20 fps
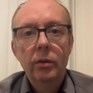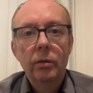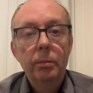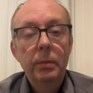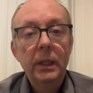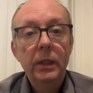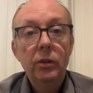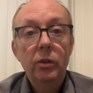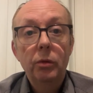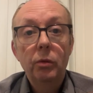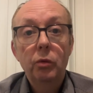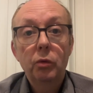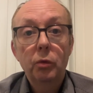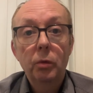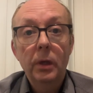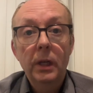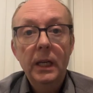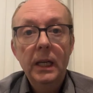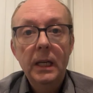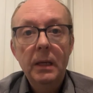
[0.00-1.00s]
Please
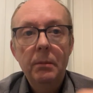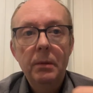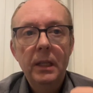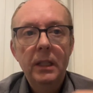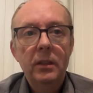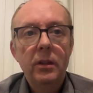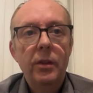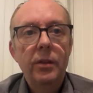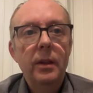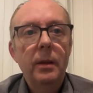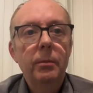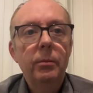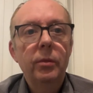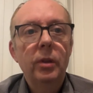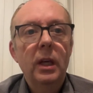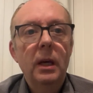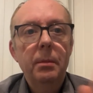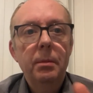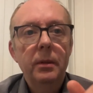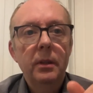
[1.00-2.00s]
subscribe, hit the thumbs
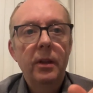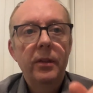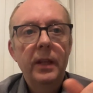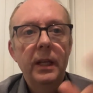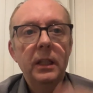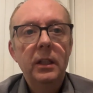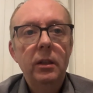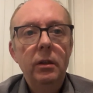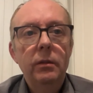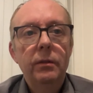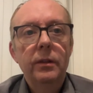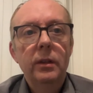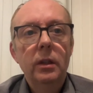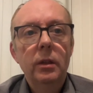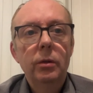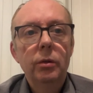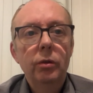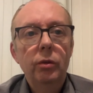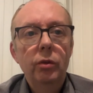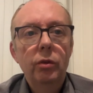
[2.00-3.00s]
up, and thank you for
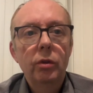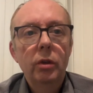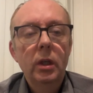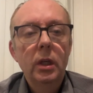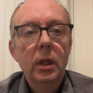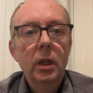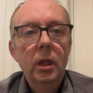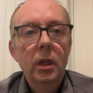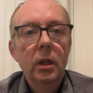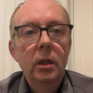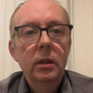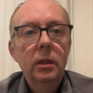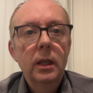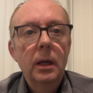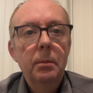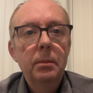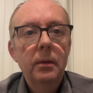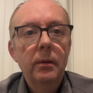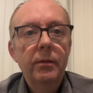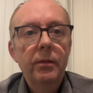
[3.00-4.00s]
those
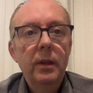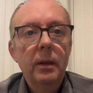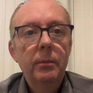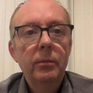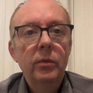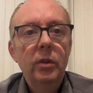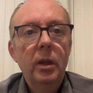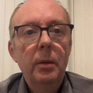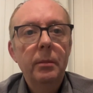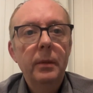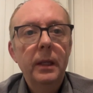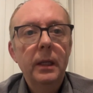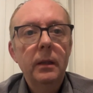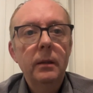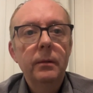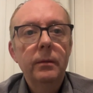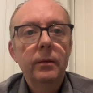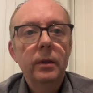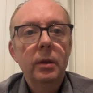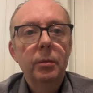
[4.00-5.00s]
couple of thumbs up
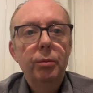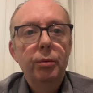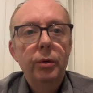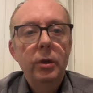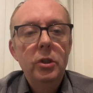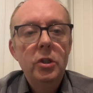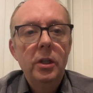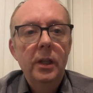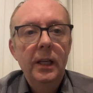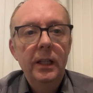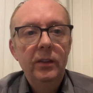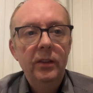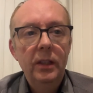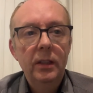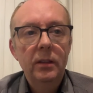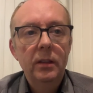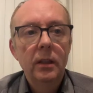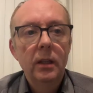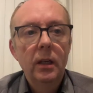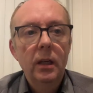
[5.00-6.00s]
there. Appreciate
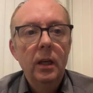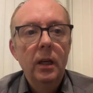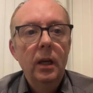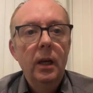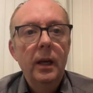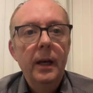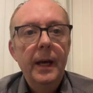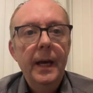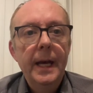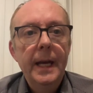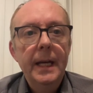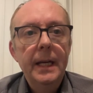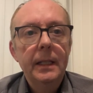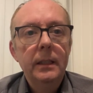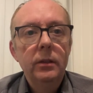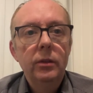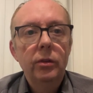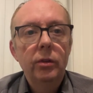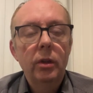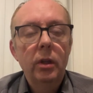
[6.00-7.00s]
it.
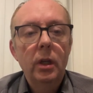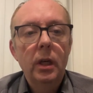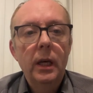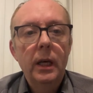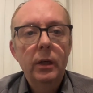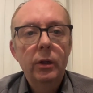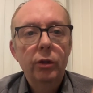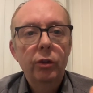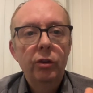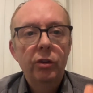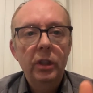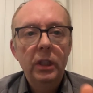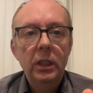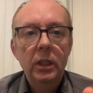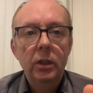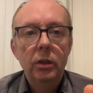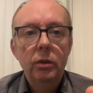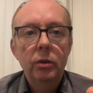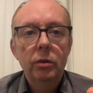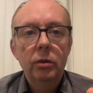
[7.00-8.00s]
And I'll see
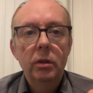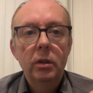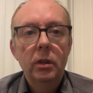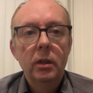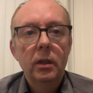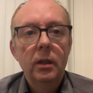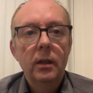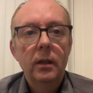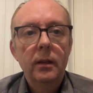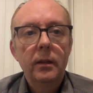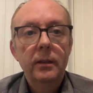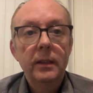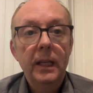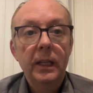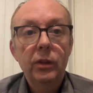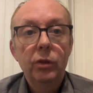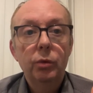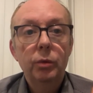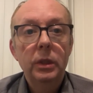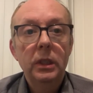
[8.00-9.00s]
you
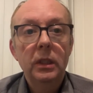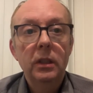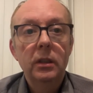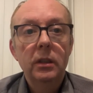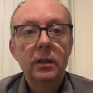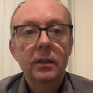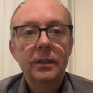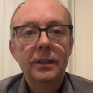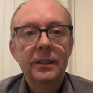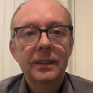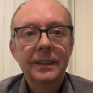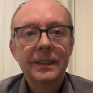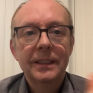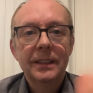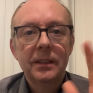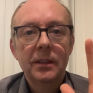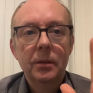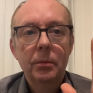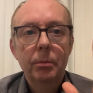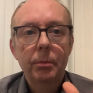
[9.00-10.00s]
next week.
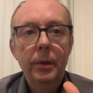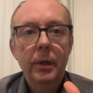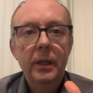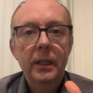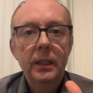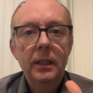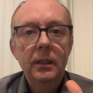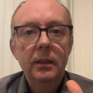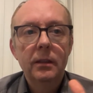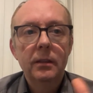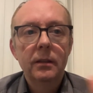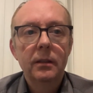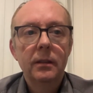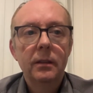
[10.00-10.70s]
Bye.